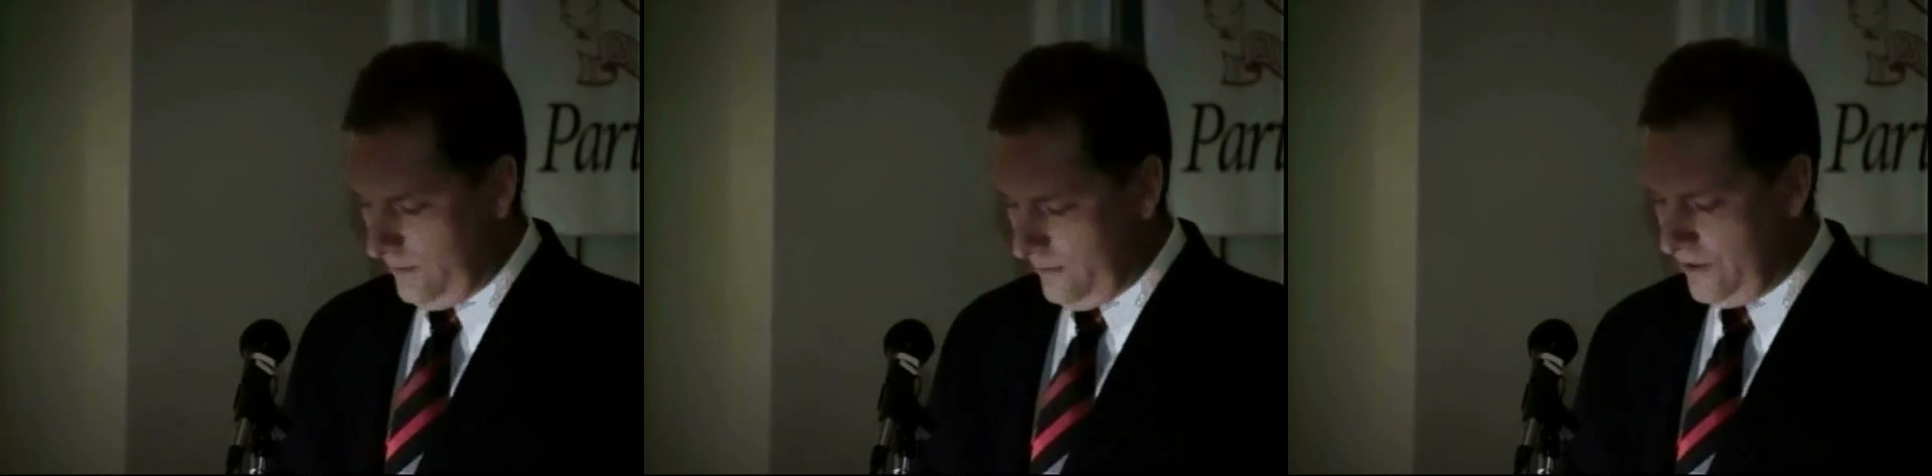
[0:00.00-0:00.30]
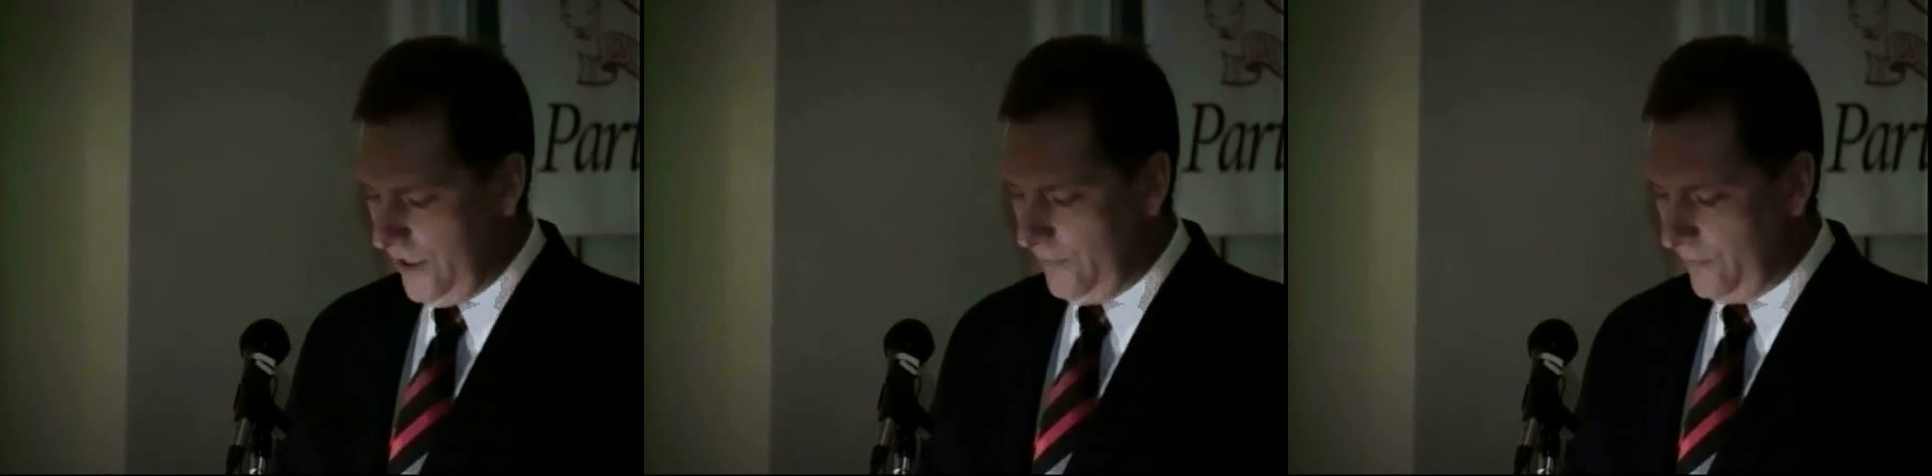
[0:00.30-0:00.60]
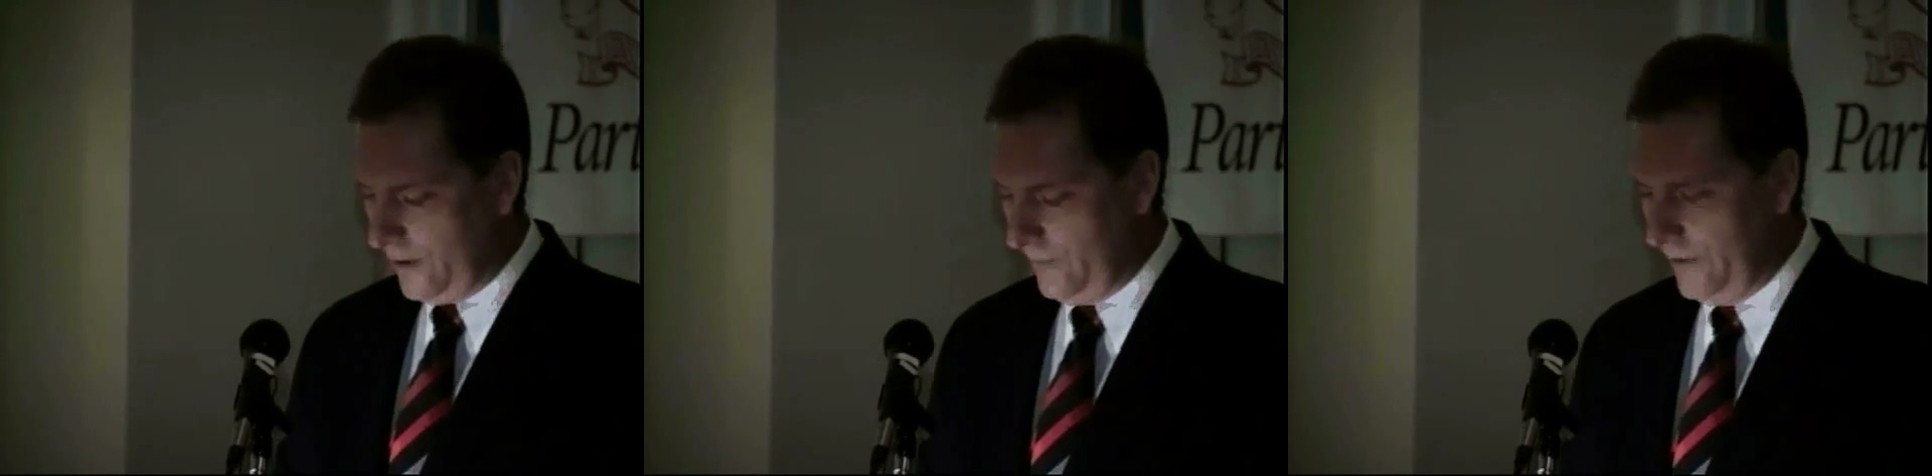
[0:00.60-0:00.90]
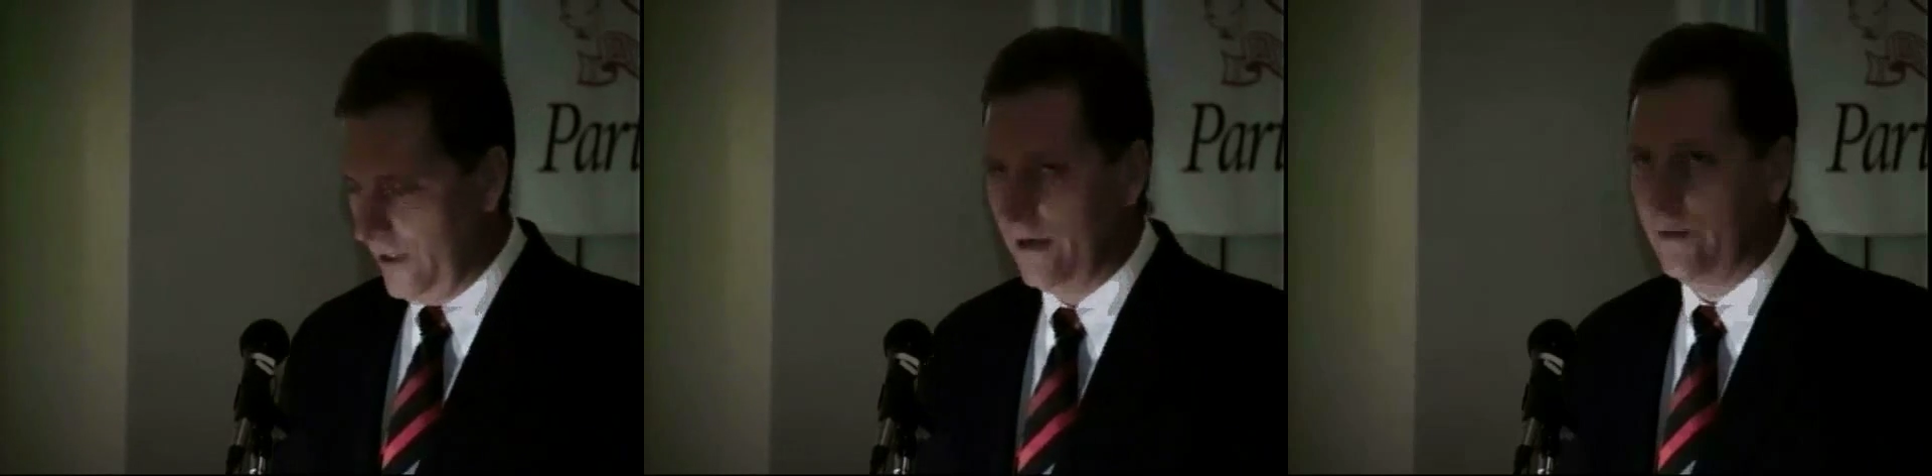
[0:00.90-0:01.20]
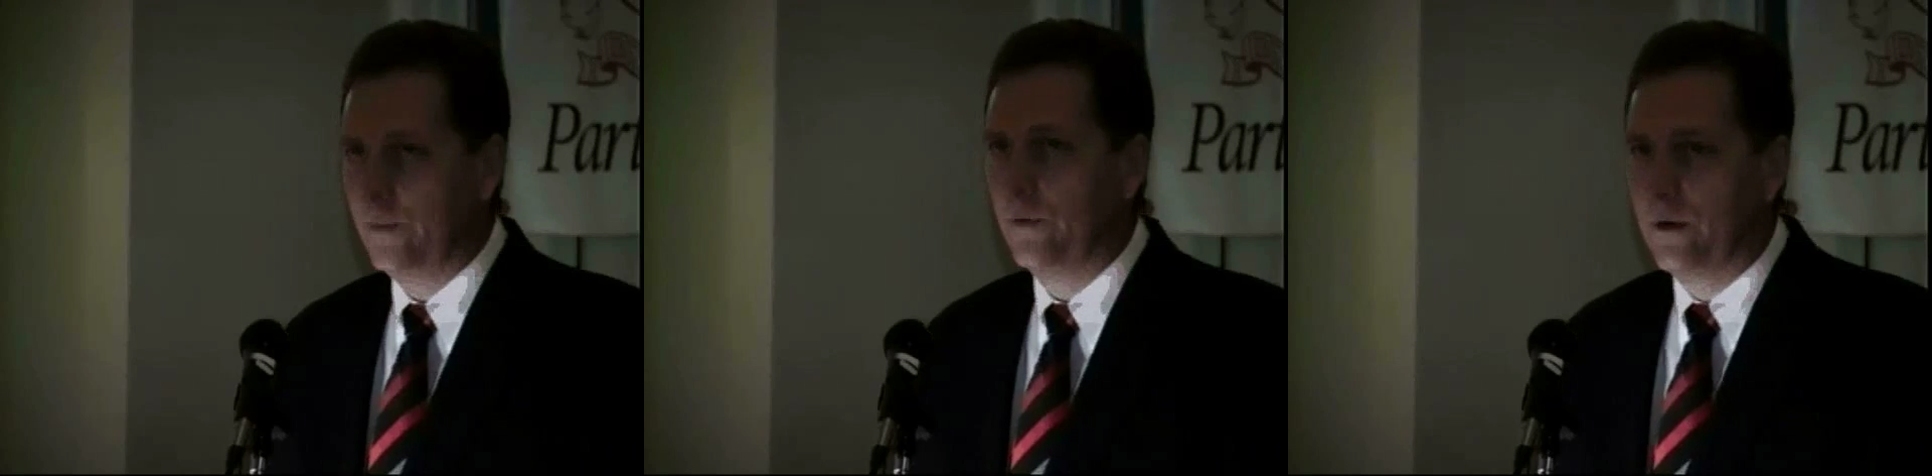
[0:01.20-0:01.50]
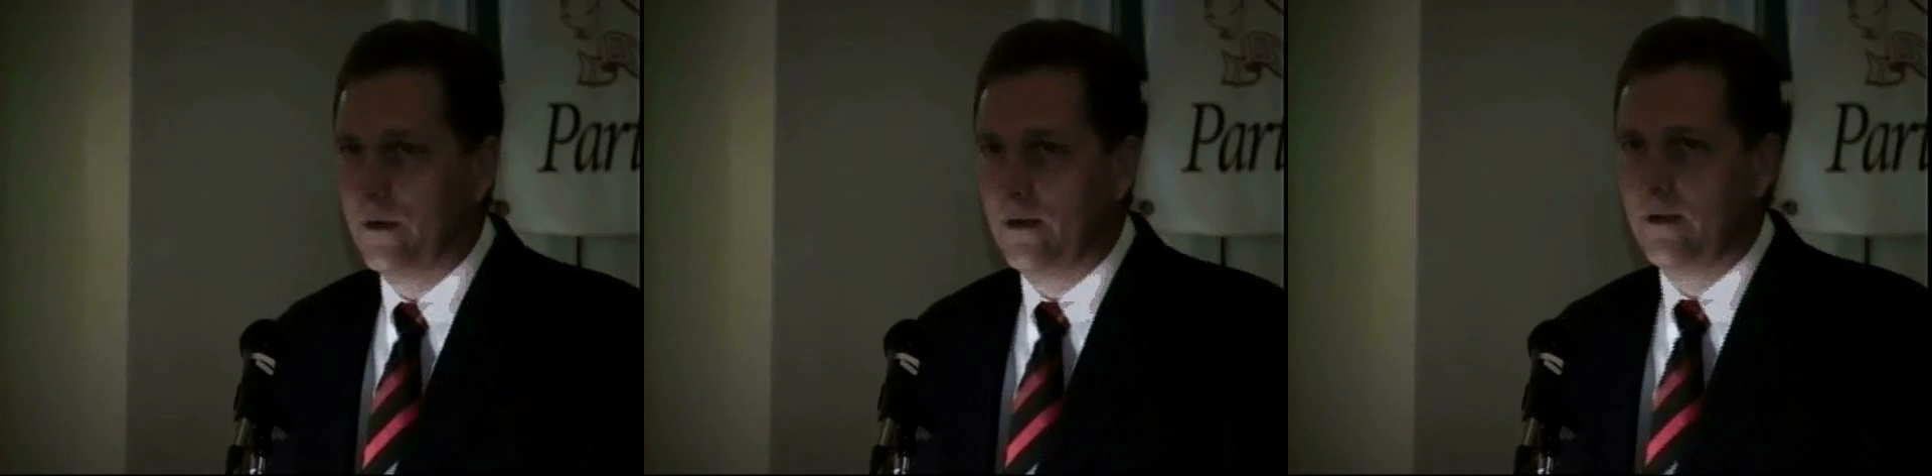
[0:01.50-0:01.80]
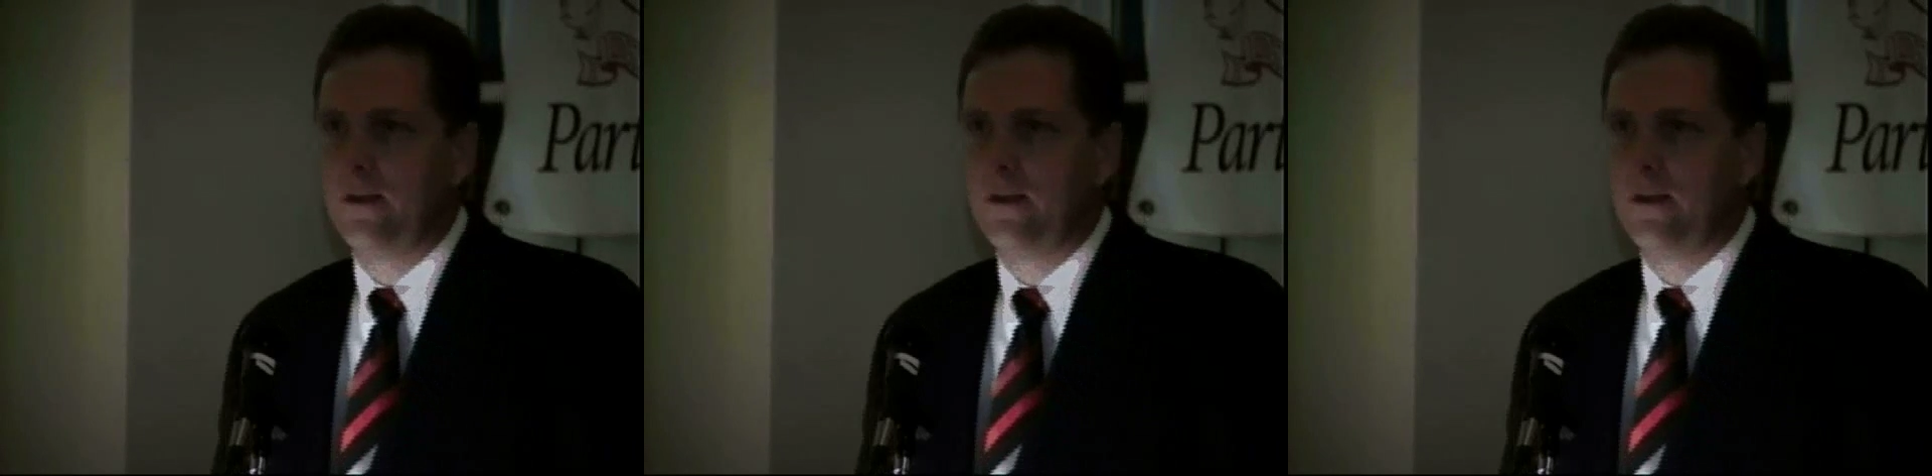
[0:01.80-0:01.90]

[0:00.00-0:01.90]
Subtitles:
the James Carmignani Award.